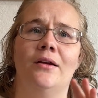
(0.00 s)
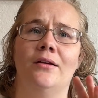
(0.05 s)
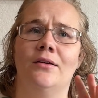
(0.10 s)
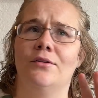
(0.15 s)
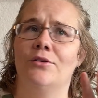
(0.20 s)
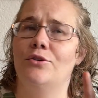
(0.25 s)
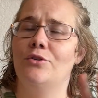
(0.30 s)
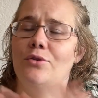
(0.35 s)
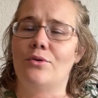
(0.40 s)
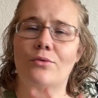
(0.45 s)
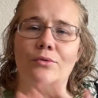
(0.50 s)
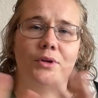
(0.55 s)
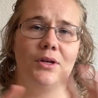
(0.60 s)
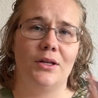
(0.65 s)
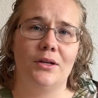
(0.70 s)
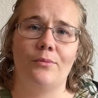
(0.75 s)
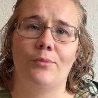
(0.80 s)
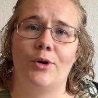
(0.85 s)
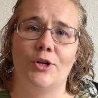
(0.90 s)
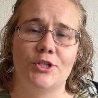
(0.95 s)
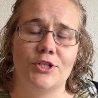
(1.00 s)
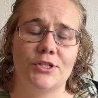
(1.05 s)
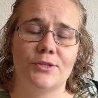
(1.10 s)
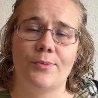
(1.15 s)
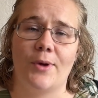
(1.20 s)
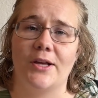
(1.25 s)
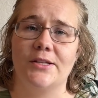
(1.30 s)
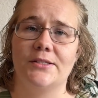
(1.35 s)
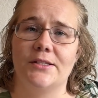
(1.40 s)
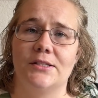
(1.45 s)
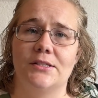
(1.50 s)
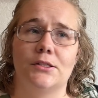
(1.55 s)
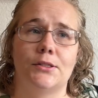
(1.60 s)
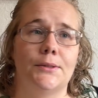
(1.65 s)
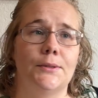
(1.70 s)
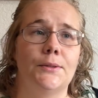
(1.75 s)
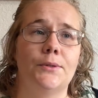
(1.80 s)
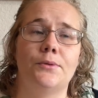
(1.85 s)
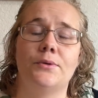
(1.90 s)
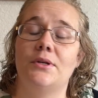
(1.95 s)
you don't need a bunch of spices. You
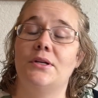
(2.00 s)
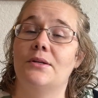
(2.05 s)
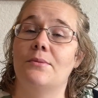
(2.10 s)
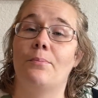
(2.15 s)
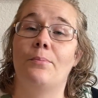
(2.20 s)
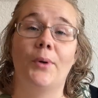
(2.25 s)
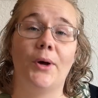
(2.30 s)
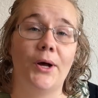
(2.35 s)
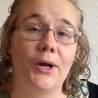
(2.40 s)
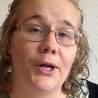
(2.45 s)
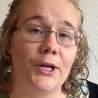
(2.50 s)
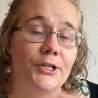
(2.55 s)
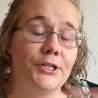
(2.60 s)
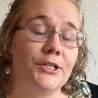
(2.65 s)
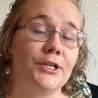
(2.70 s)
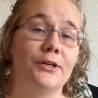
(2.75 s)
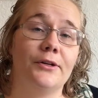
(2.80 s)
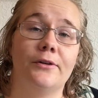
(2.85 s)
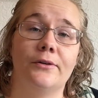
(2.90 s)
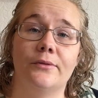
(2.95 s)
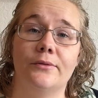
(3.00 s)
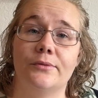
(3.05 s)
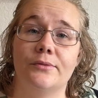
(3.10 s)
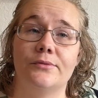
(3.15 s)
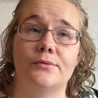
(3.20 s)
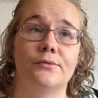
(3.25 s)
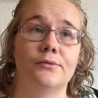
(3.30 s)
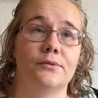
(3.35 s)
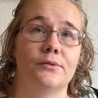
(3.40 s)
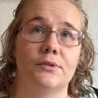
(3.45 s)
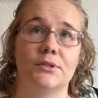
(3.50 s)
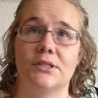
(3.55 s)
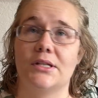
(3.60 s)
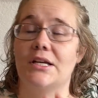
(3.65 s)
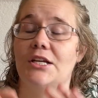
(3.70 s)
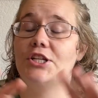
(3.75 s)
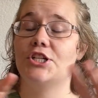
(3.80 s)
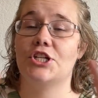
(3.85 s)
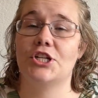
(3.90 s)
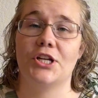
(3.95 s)
don't need a bunch of
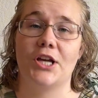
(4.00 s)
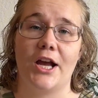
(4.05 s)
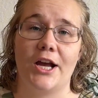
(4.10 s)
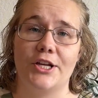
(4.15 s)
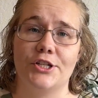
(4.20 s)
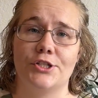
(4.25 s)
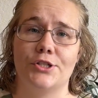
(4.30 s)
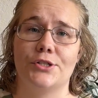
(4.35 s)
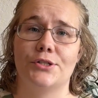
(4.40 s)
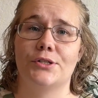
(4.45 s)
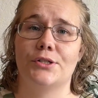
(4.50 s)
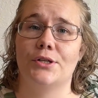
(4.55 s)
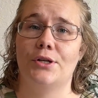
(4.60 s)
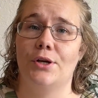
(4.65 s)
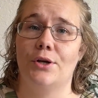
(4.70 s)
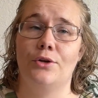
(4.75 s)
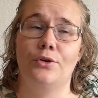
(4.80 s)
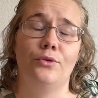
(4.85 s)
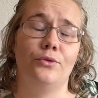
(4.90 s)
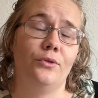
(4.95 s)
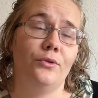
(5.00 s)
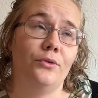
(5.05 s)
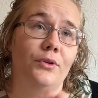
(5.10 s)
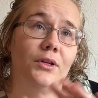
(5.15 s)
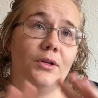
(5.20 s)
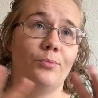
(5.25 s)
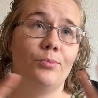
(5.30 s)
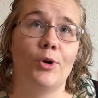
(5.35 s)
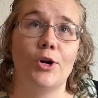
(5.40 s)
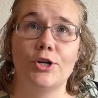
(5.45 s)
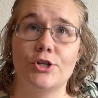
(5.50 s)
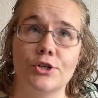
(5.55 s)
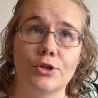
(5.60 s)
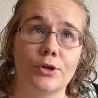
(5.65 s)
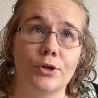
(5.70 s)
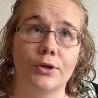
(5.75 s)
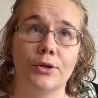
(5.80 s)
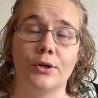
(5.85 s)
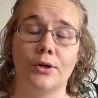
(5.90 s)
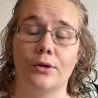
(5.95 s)
kitchen gadgets. You don't need a pressure
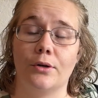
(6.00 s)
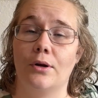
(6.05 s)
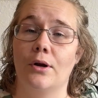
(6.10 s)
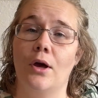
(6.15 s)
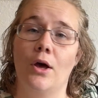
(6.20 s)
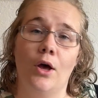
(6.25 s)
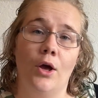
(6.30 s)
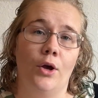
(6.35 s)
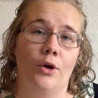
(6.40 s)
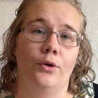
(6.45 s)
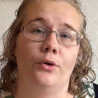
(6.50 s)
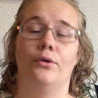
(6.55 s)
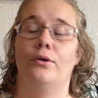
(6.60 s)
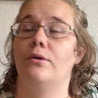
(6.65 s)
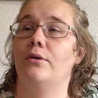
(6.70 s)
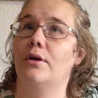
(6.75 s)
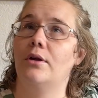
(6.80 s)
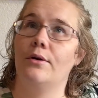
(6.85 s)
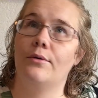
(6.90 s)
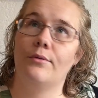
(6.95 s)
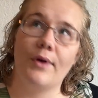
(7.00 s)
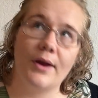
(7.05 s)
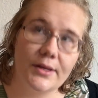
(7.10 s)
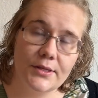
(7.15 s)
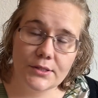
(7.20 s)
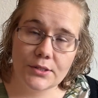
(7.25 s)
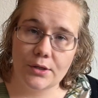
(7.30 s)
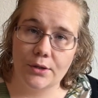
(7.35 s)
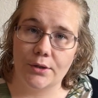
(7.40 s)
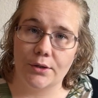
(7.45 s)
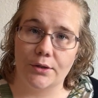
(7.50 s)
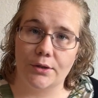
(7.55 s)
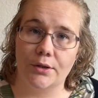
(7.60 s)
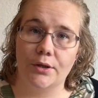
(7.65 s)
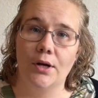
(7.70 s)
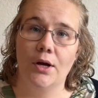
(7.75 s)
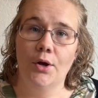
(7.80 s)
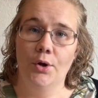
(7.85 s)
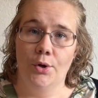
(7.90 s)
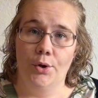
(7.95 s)
cooker. You don't need a rice cooker.
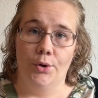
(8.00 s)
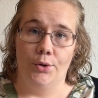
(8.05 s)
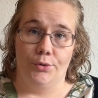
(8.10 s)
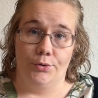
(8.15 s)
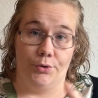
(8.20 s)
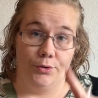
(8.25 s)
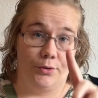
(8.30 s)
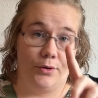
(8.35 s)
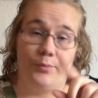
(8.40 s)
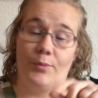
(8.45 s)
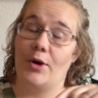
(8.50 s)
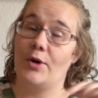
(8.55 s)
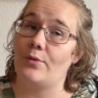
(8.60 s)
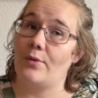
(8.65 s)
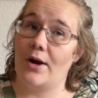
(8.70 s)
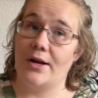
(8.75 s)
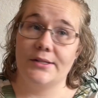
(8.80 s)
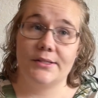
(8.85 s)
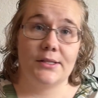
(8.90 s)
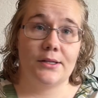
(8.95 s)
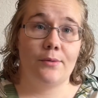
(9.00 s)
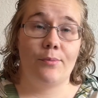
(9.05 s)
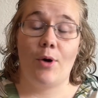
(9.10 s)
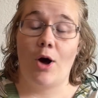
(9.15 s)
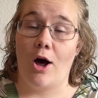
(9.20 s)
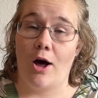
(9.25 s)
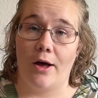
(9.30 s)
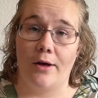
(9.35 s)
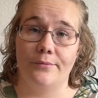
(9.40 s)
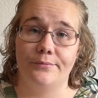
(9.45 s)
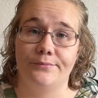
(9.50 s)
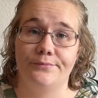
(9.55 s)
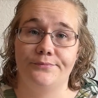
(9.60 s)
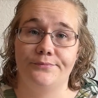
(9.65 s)
You can make rice in a pot.